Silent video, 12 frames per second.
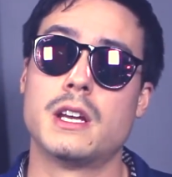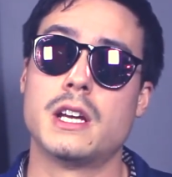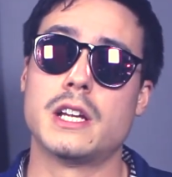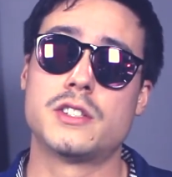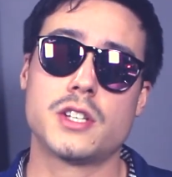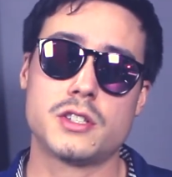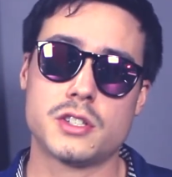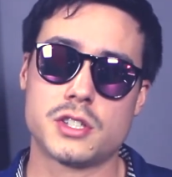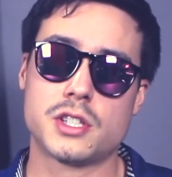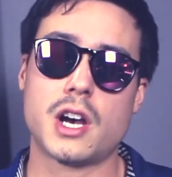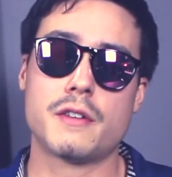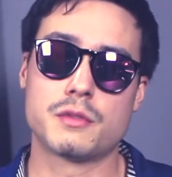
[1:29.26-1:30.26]
it's such a
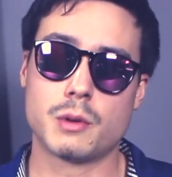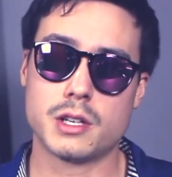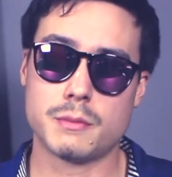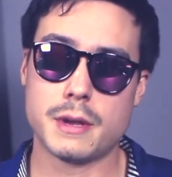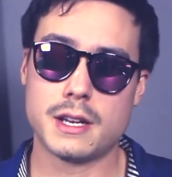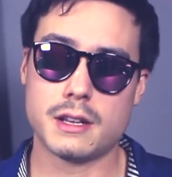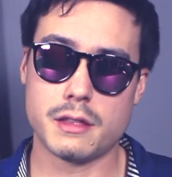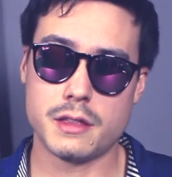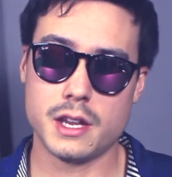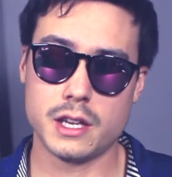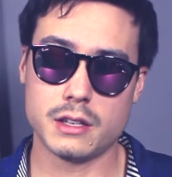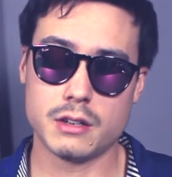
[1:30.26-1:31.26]
software dependent
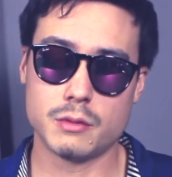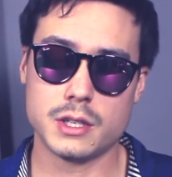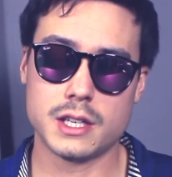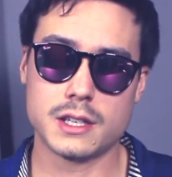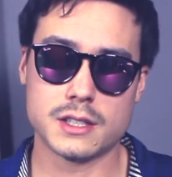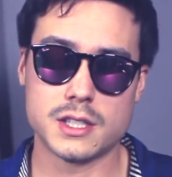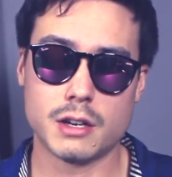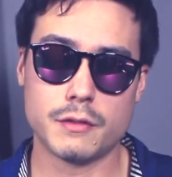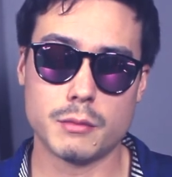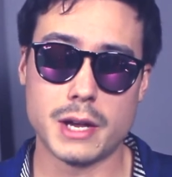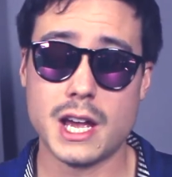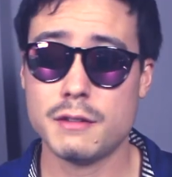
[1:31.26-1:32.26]
thing, when you get a cell
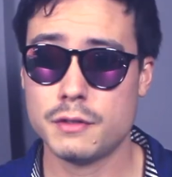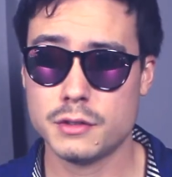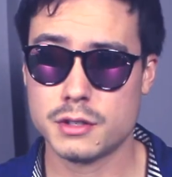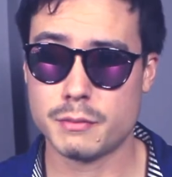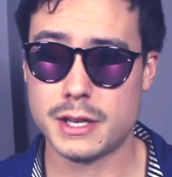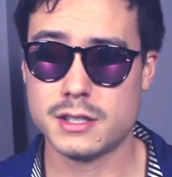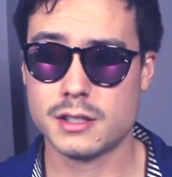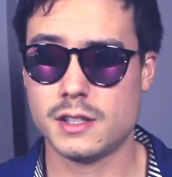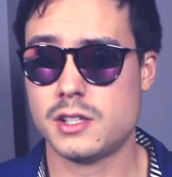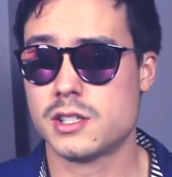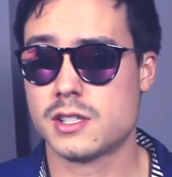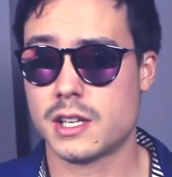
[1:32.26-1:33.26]
phone, but headphones are basically
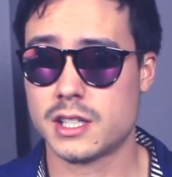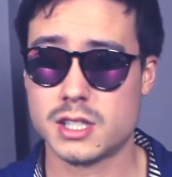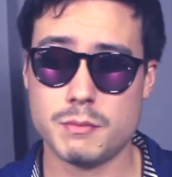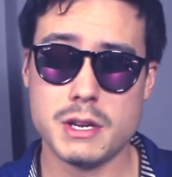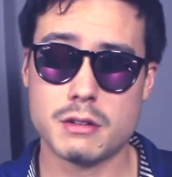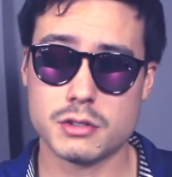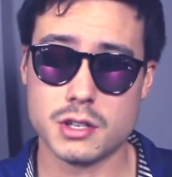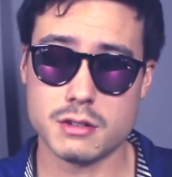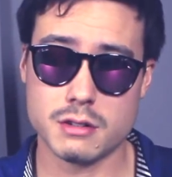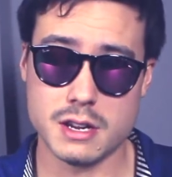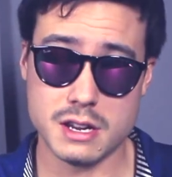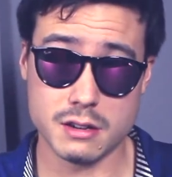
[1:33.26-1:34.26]
just like speakers on
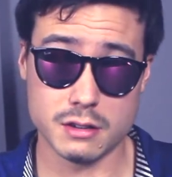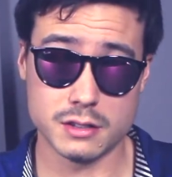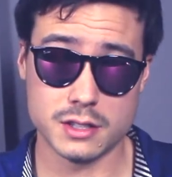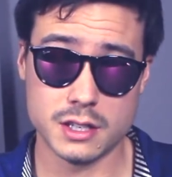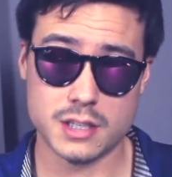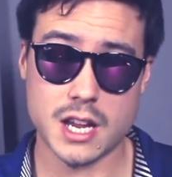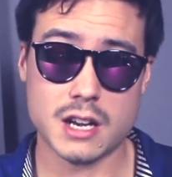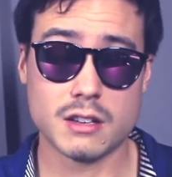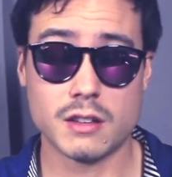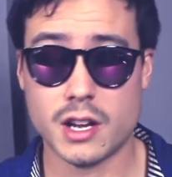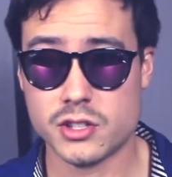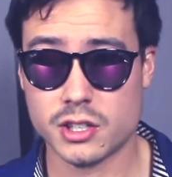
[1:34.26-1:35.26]
your ears.
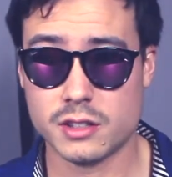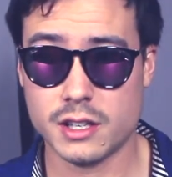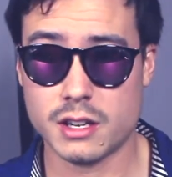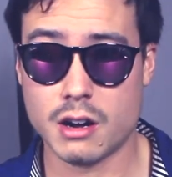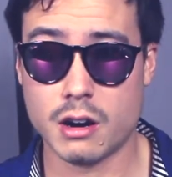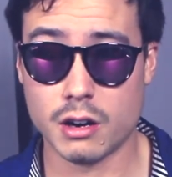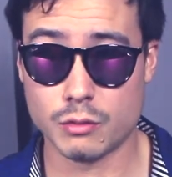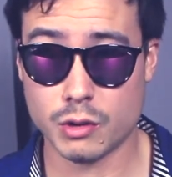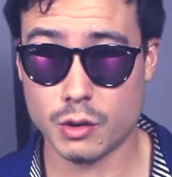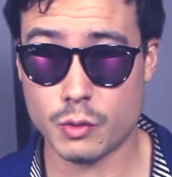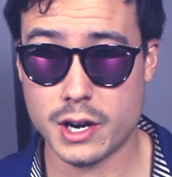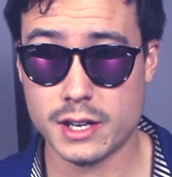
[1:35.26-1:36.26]
Technologically and hardware
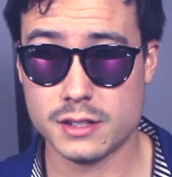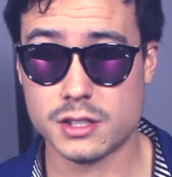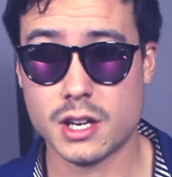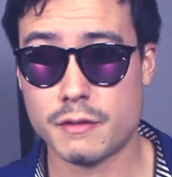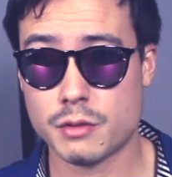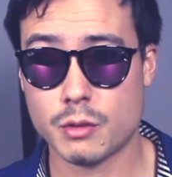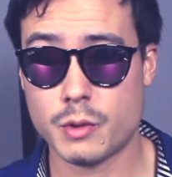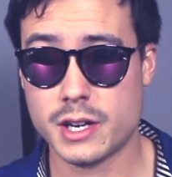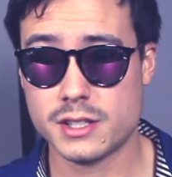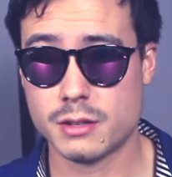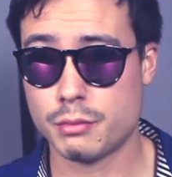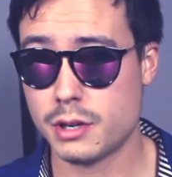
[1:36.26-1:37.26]
wise, software
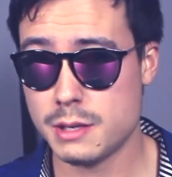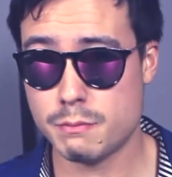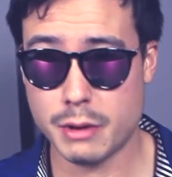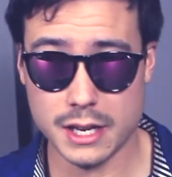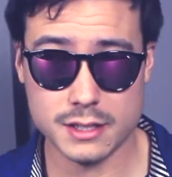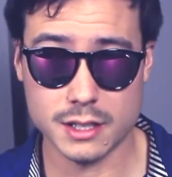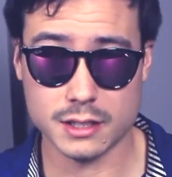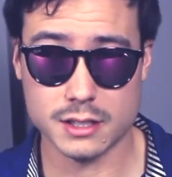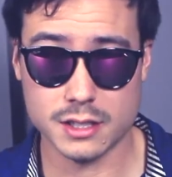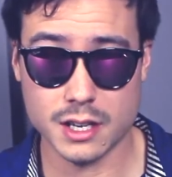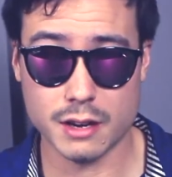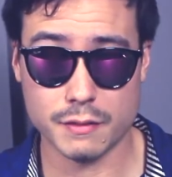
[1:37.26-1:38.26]
wise, they're pretty basic
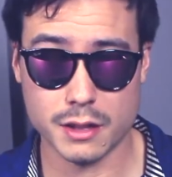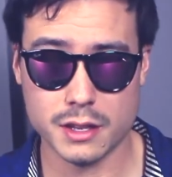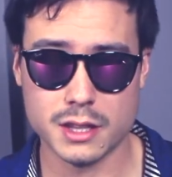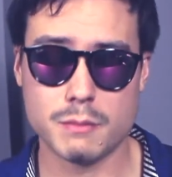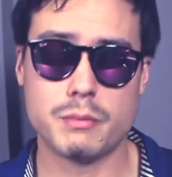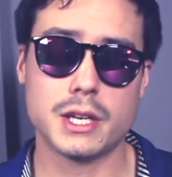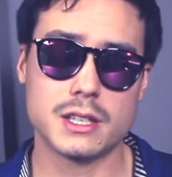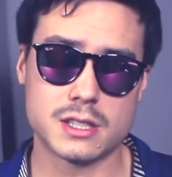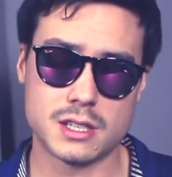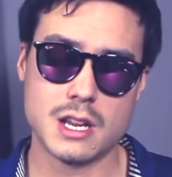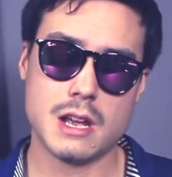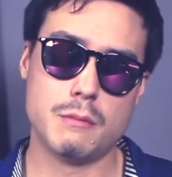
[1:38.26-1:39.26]
stuff. I think the
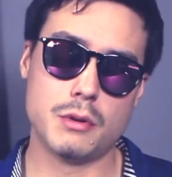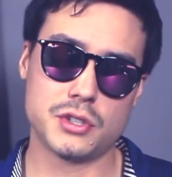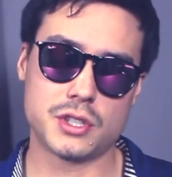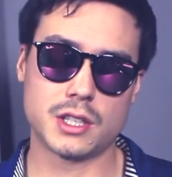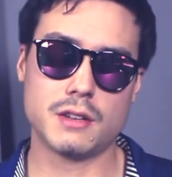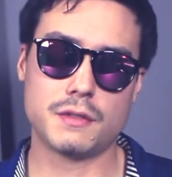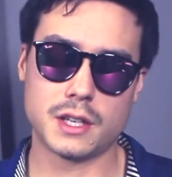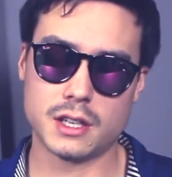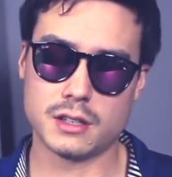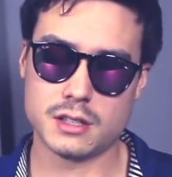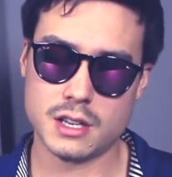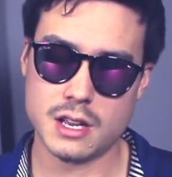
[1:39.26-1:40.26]
biggest, most
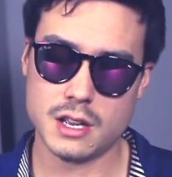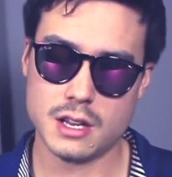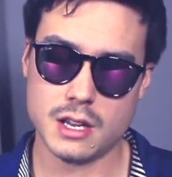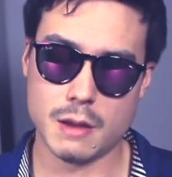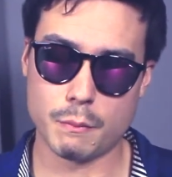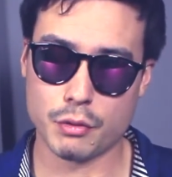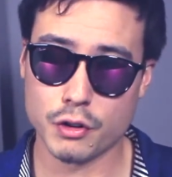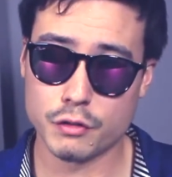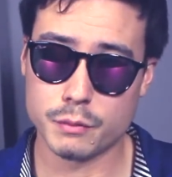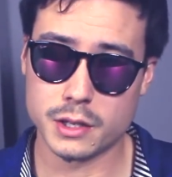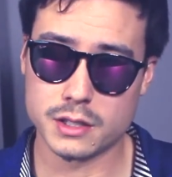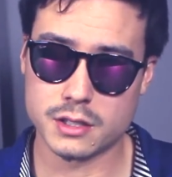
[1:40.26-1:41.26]
significant
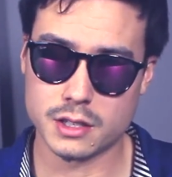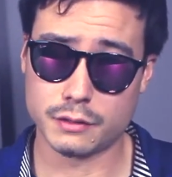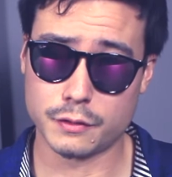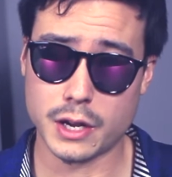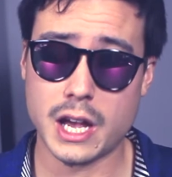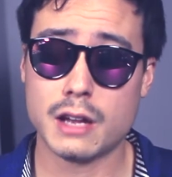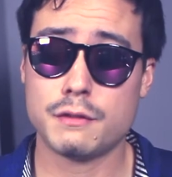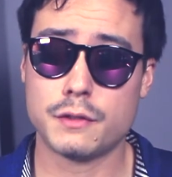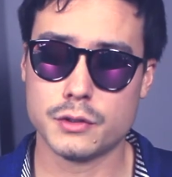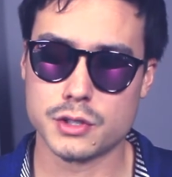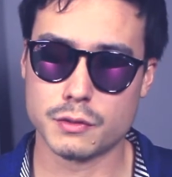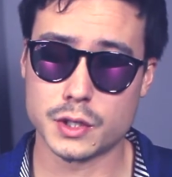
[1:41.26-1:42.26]
improvements for
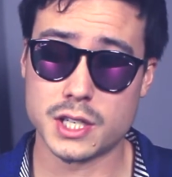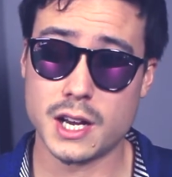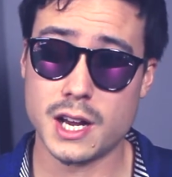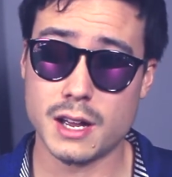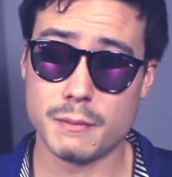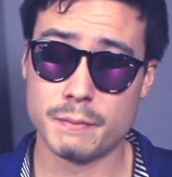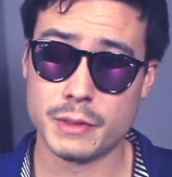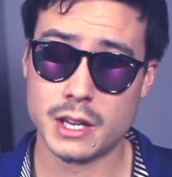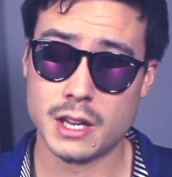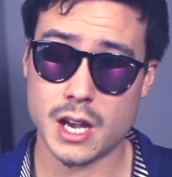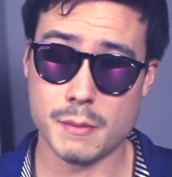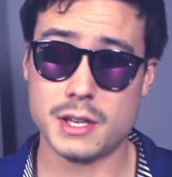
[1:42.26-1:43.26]
headphones over time,
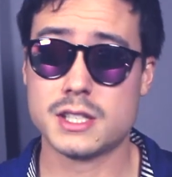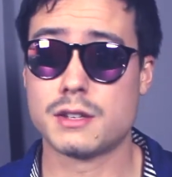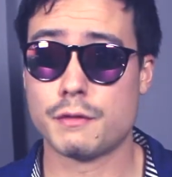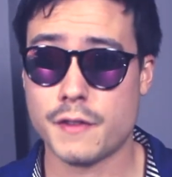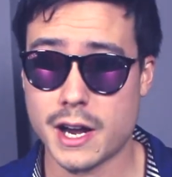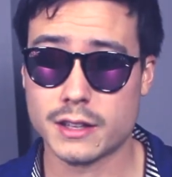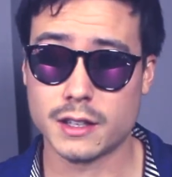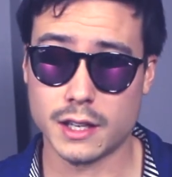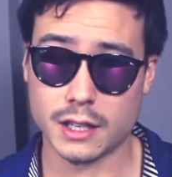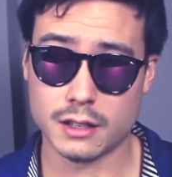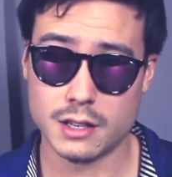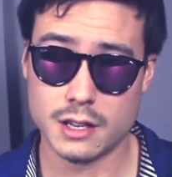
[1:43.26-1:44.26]
is the fact that
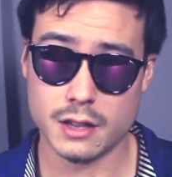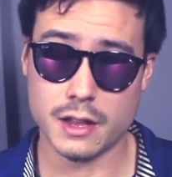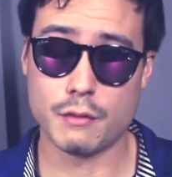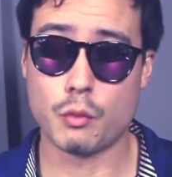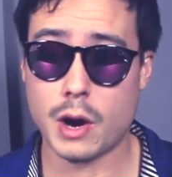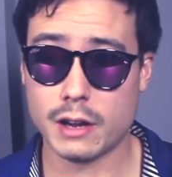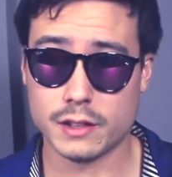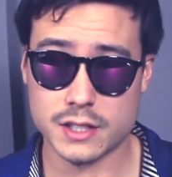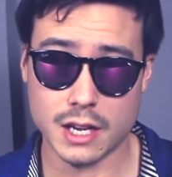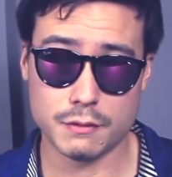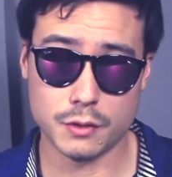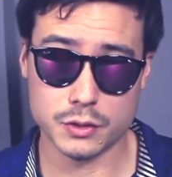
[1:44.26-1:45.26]
they have wireless
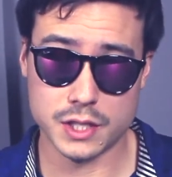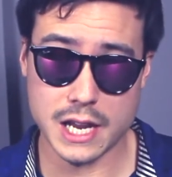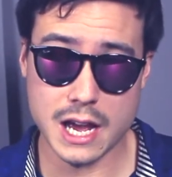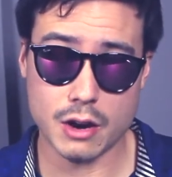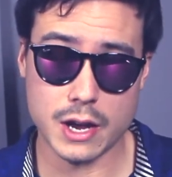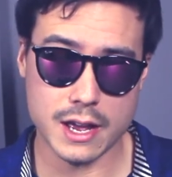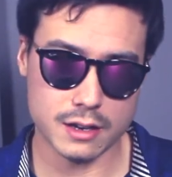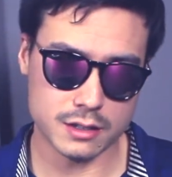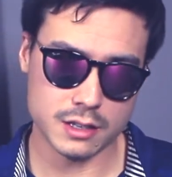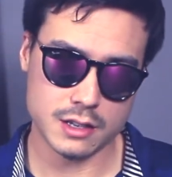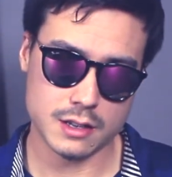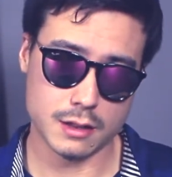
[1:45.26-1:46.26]
headphones now, and
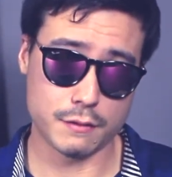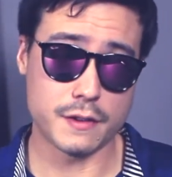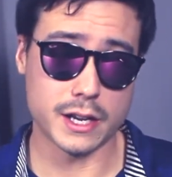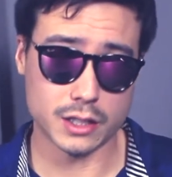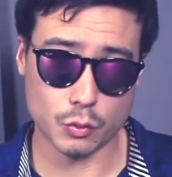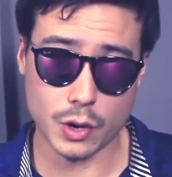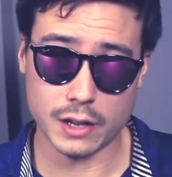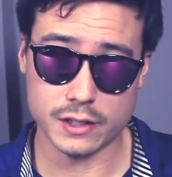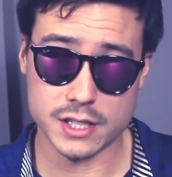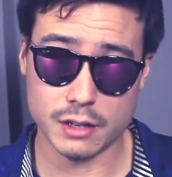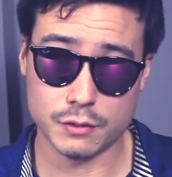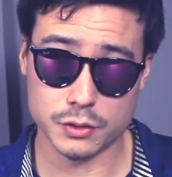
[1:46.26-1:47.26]
the fact that
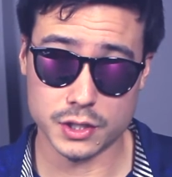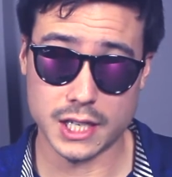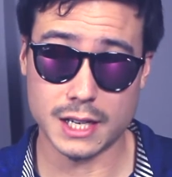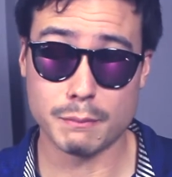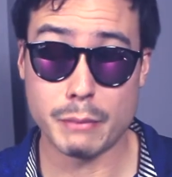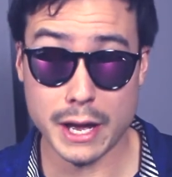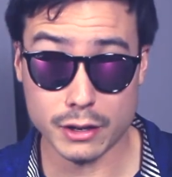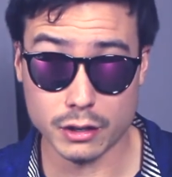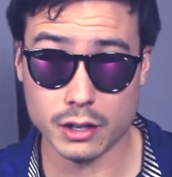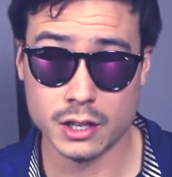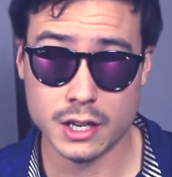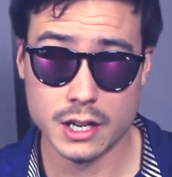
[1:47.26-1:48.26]
wireless headphones are getting better.